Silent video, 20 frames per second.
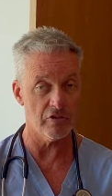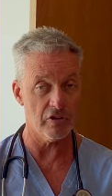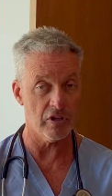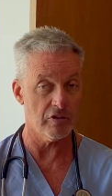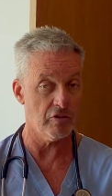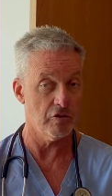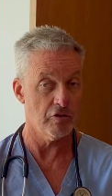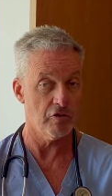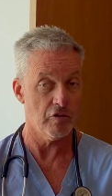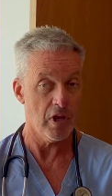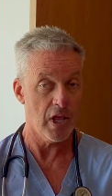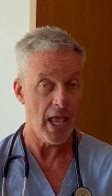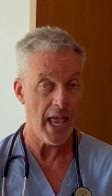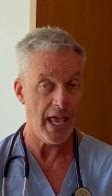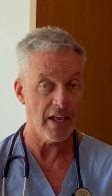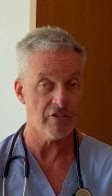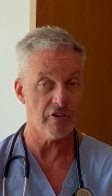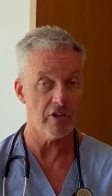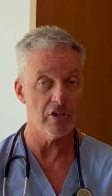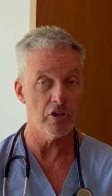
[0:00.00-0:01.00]
such as
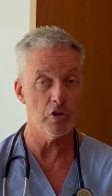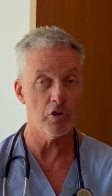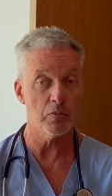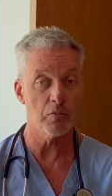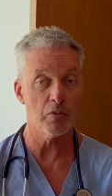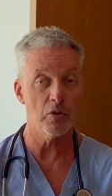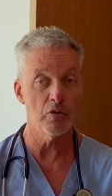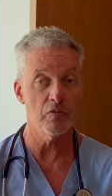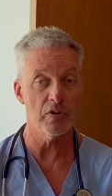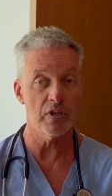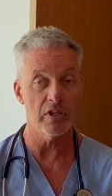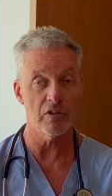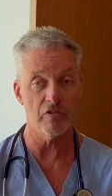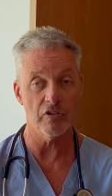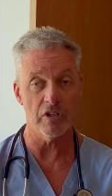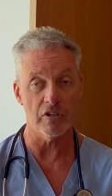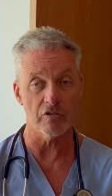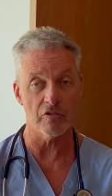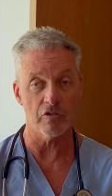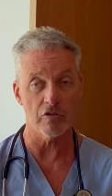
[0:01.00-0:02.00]
asking you to prove it
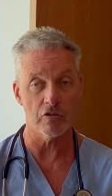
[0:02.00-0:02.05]
exists